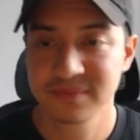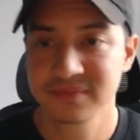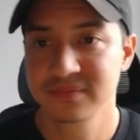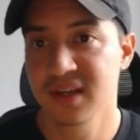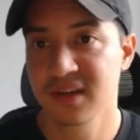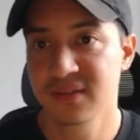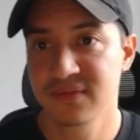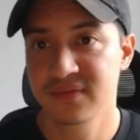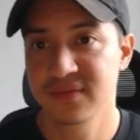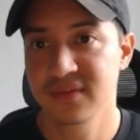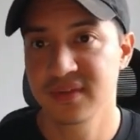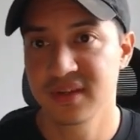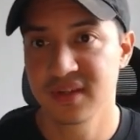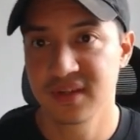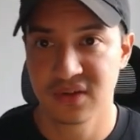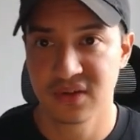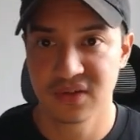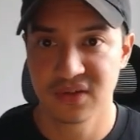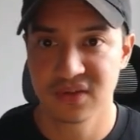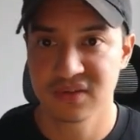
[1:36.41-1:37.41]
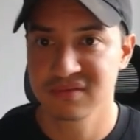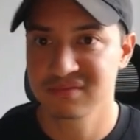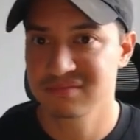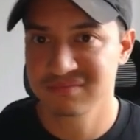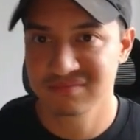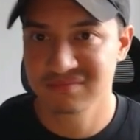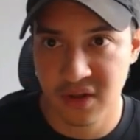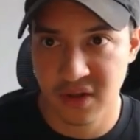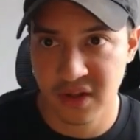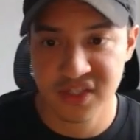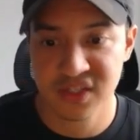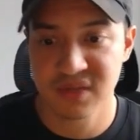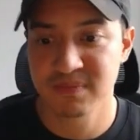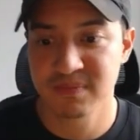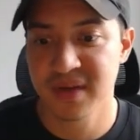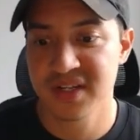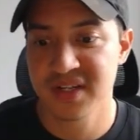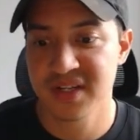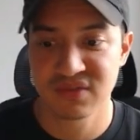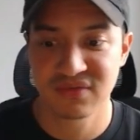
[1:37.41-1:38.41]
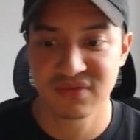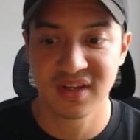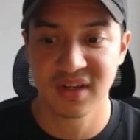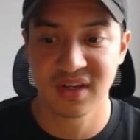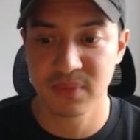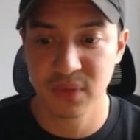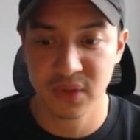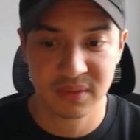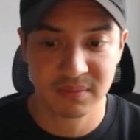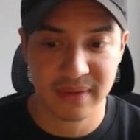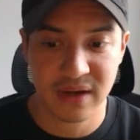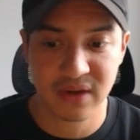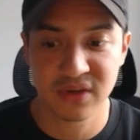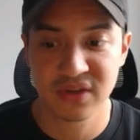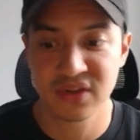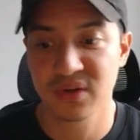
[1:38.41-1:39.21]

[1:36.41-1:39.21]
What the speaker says: If your collection page is vegan protein powder,